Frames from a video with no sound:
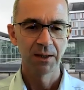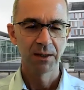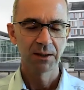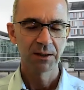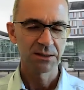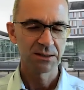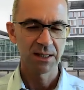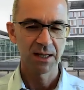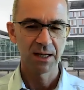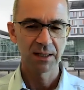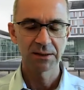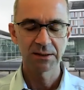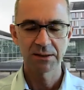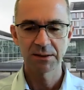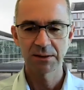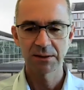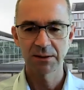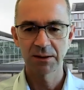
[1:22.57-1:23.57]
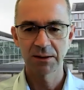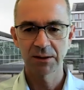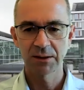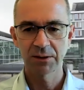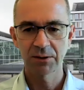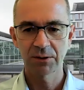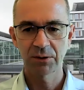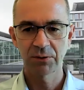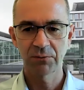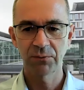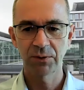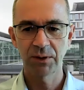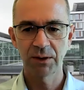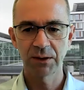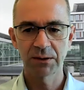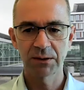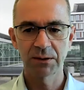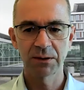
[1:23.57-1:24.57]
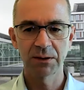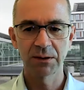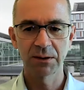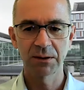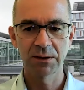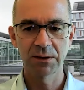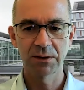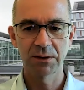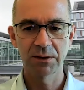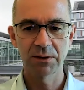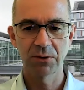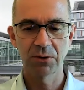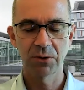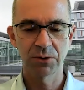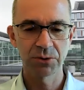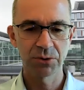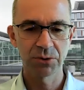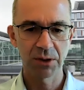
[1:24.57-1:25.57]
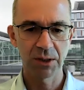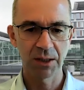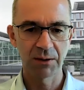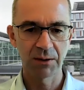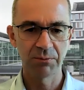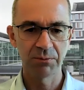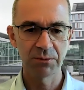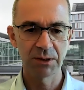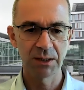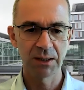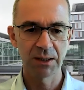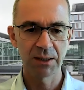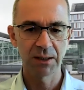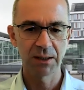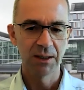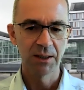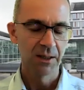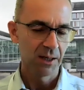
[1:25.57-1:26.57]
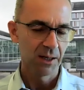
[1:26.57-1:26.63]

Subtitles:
Does that conflict the HER2 CLIMB data?